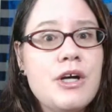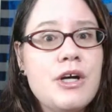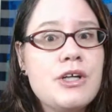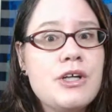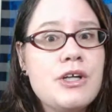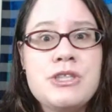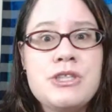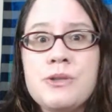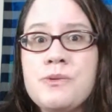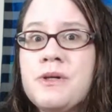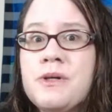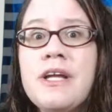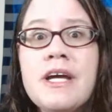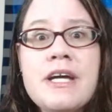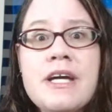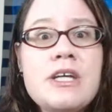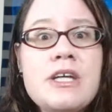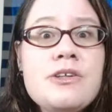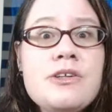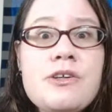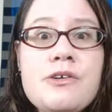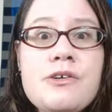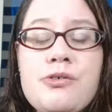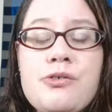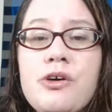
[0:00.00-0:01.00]
do it like you
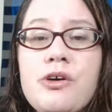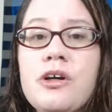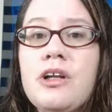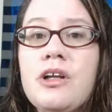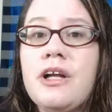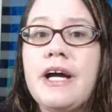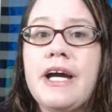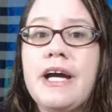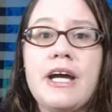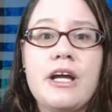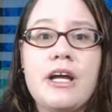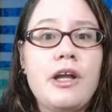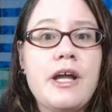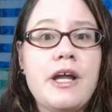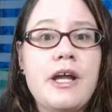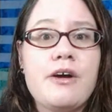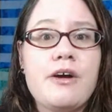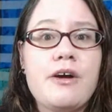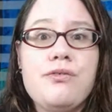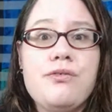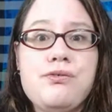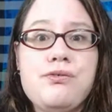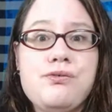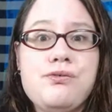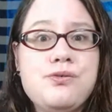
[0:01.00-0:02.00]
do for a client, like
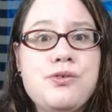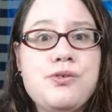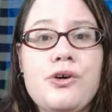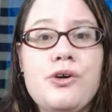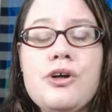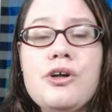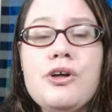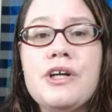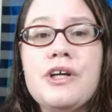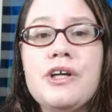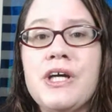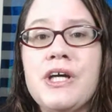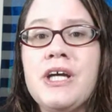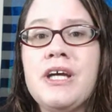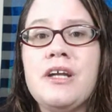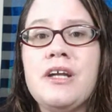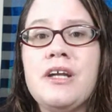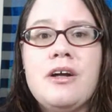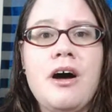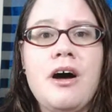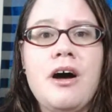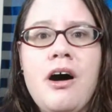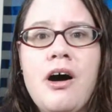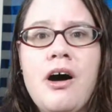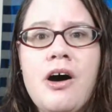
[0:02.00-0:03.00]
full in,
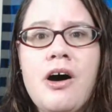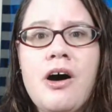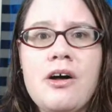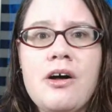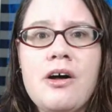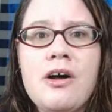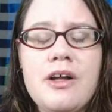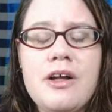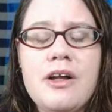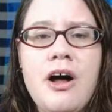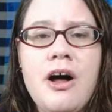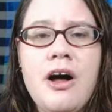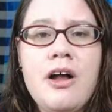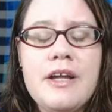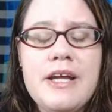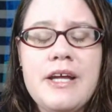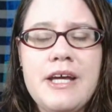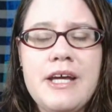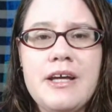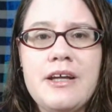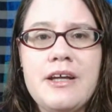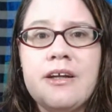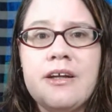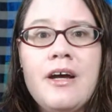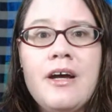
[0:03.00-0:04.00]
all
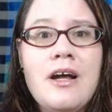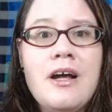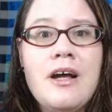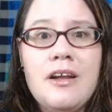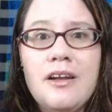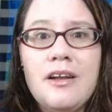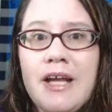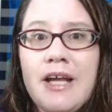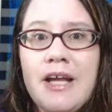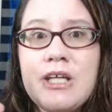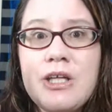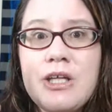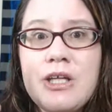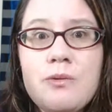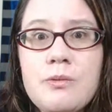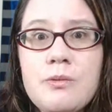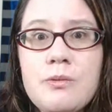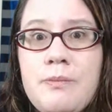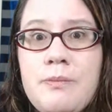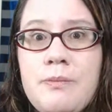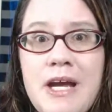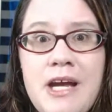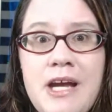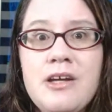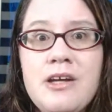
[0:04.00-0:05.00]
in, like you were
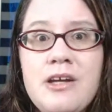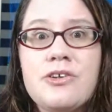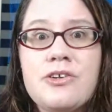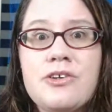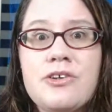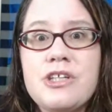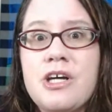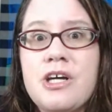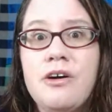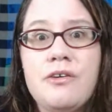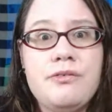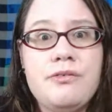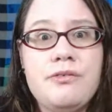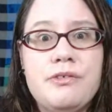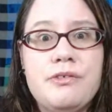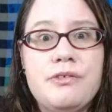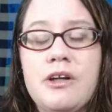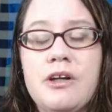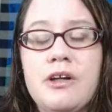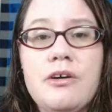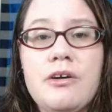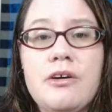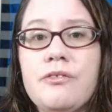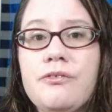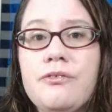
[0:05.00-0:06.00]
paying yourself,
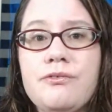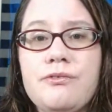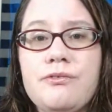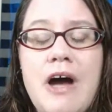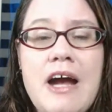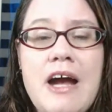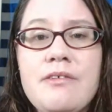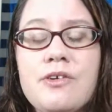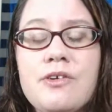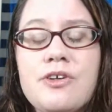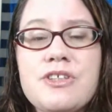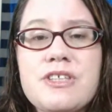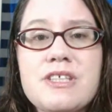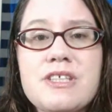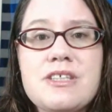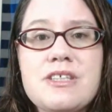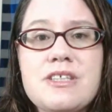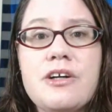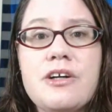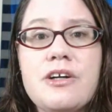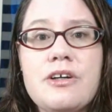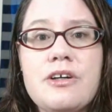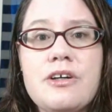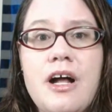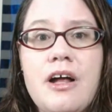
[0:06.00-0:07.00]
$500 or
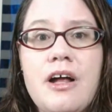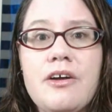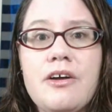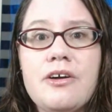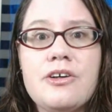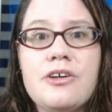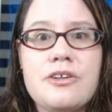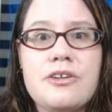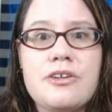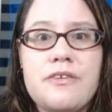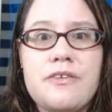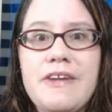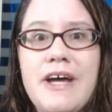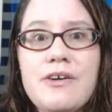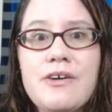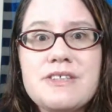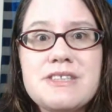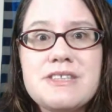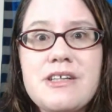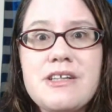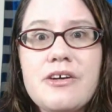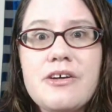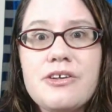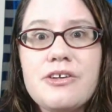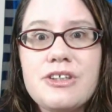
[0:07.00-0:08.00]
$600 or
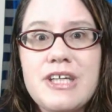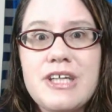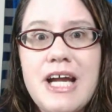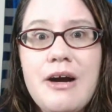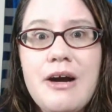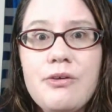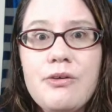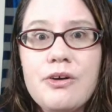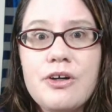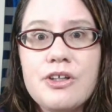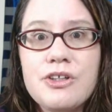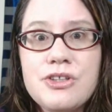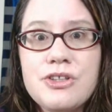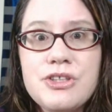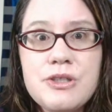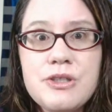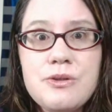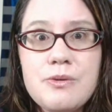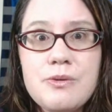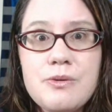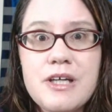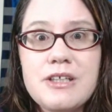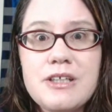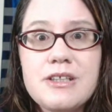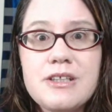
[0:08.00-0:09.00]
$1,000 an hour to
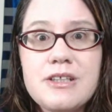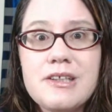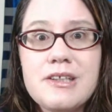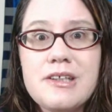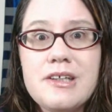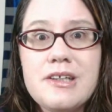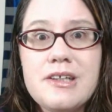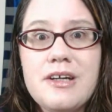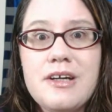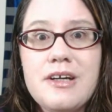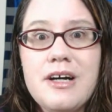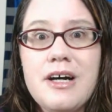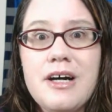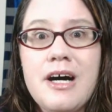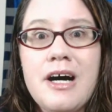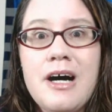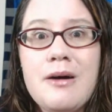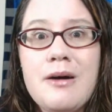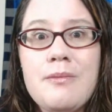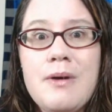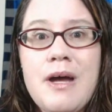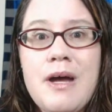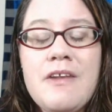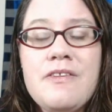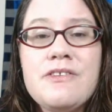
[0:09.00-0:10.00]
do it.
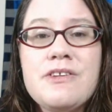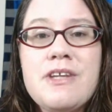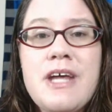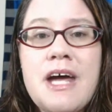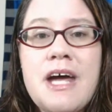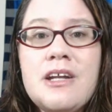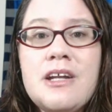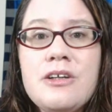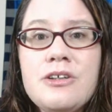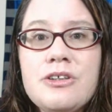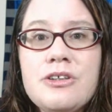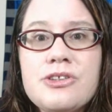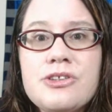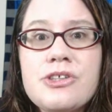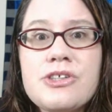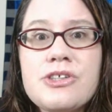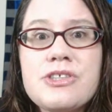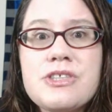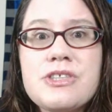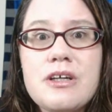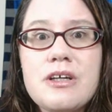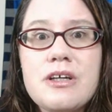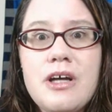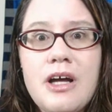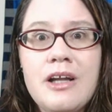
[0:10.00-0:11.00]
And then
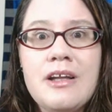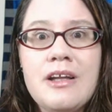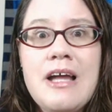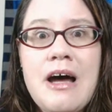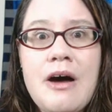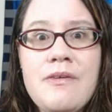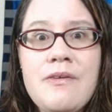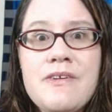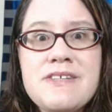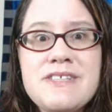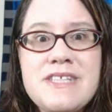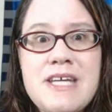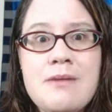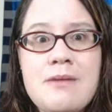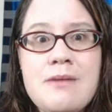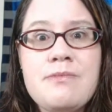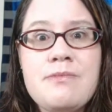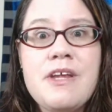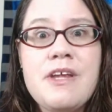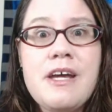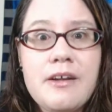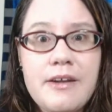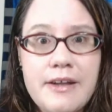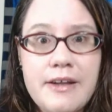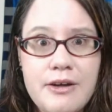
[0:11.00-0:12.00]
just allow the same
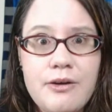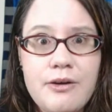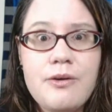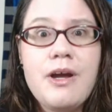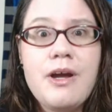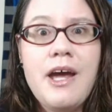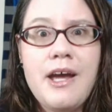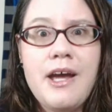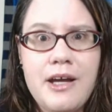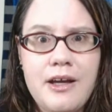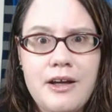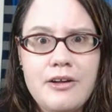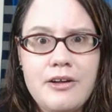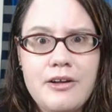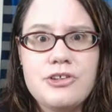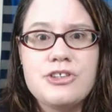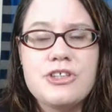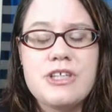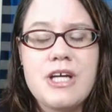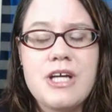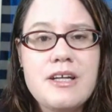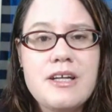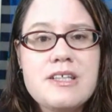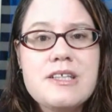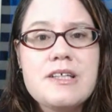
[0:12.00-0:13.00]
thing, like, okay,
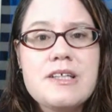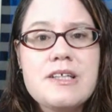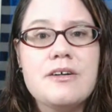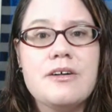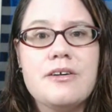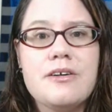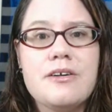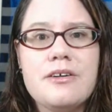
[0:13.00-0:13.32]
gentle.